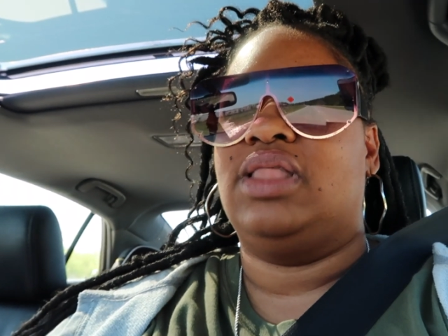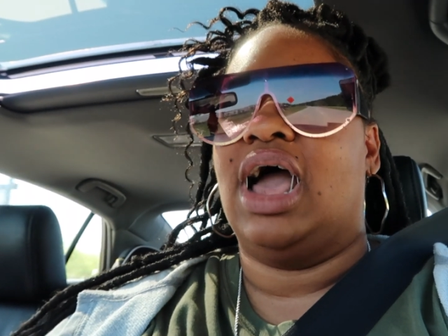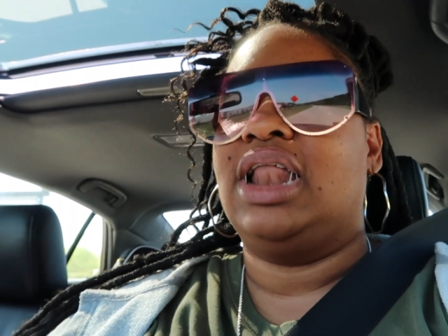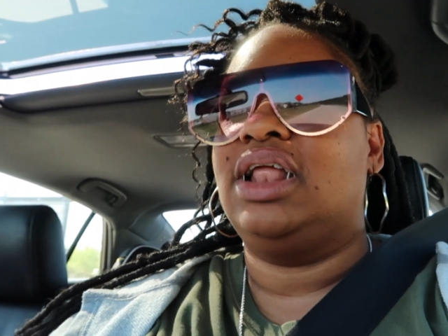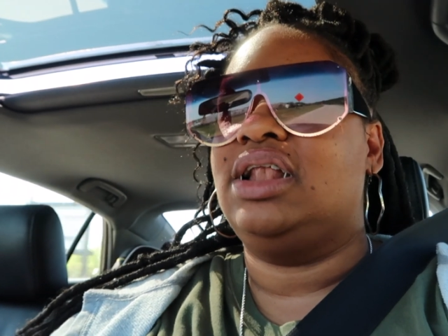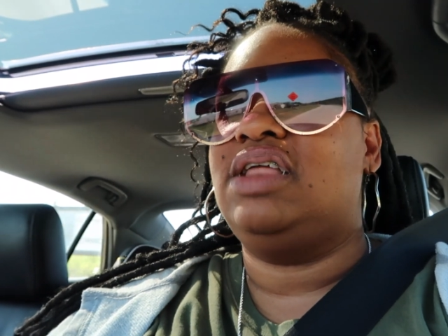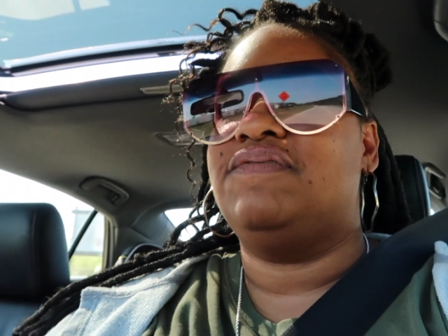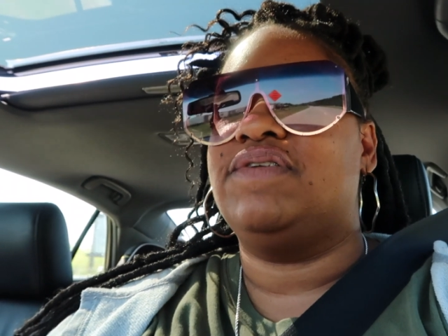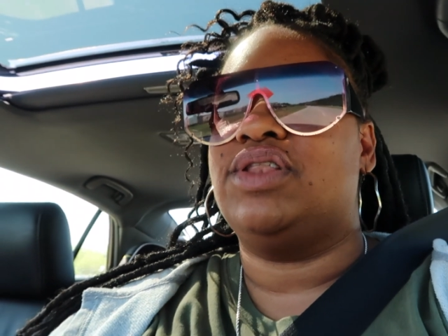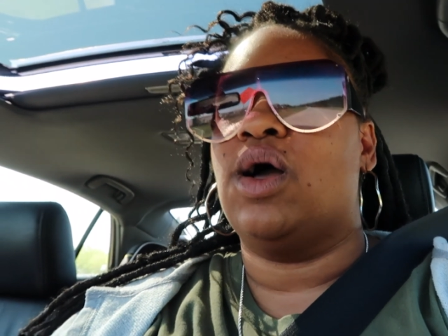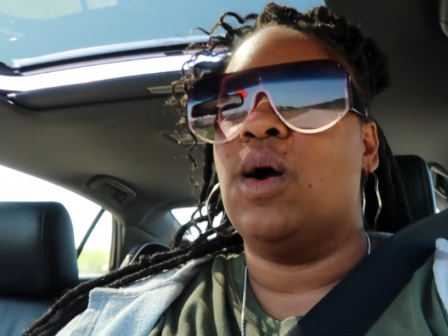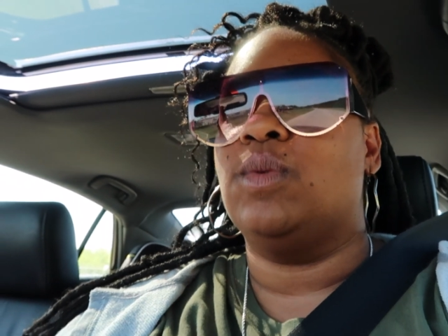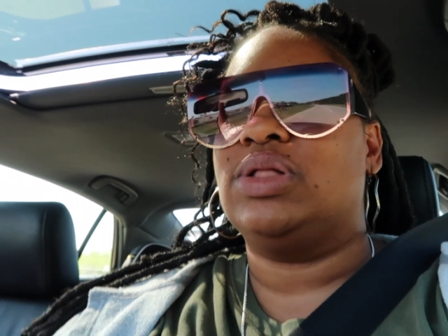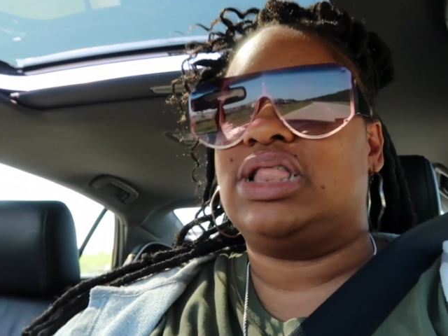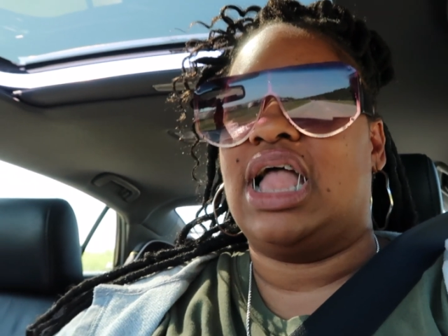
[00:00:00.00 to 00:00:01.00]
I didn't even
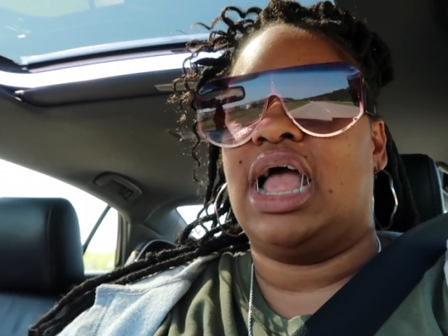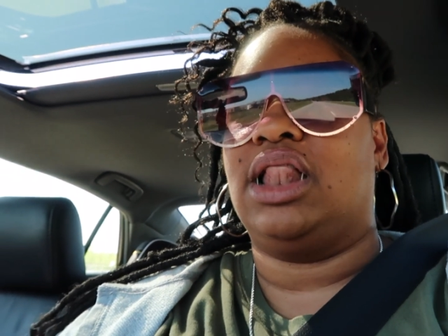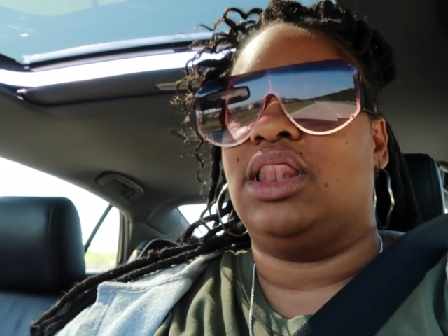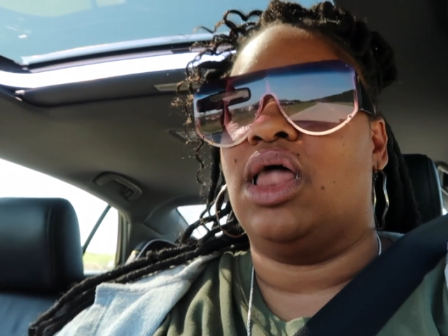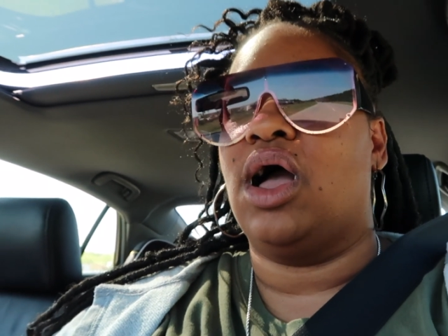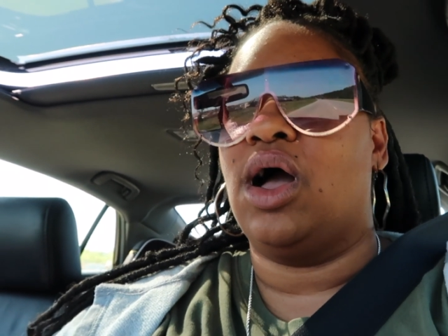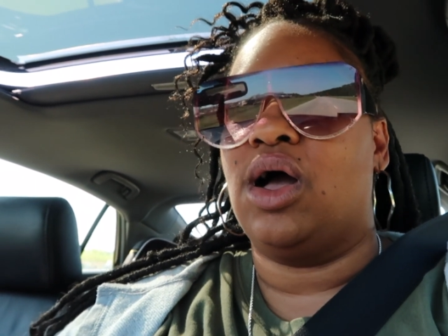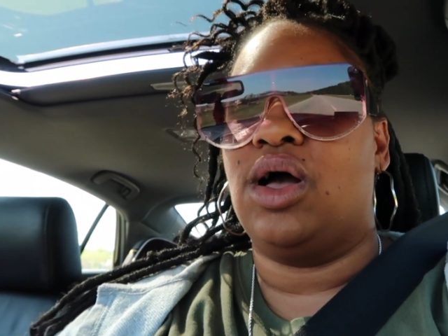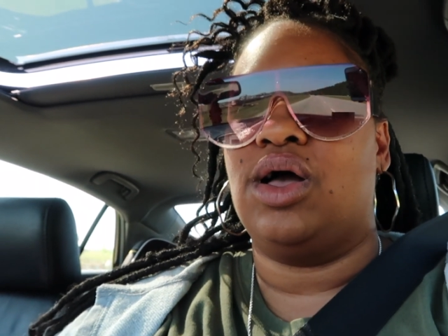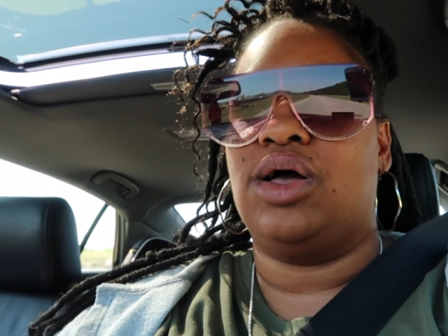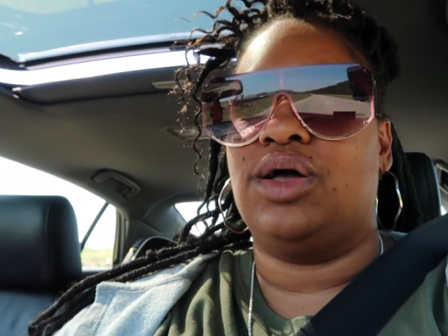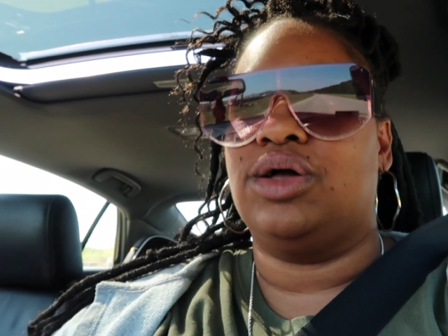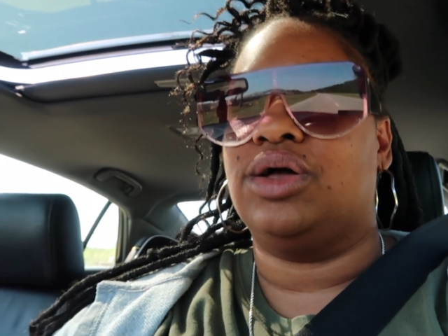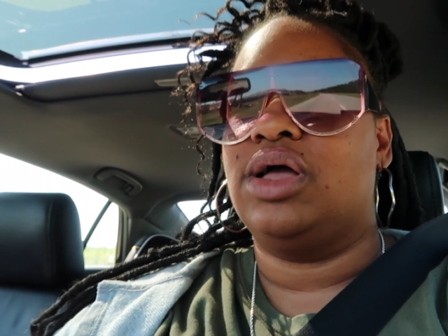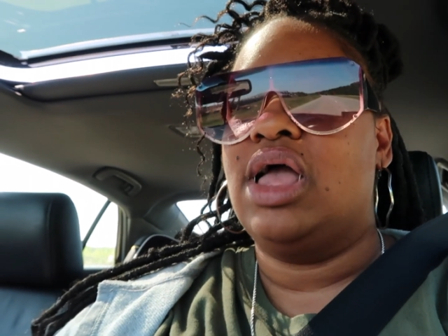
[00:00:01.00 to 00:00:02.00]
know it was that
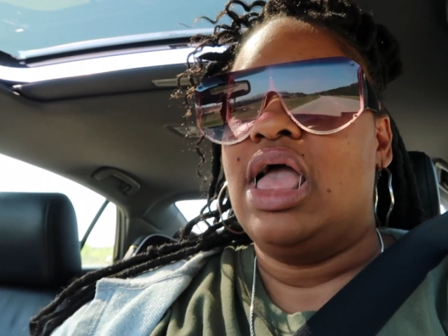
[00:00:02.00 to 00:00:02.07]
long.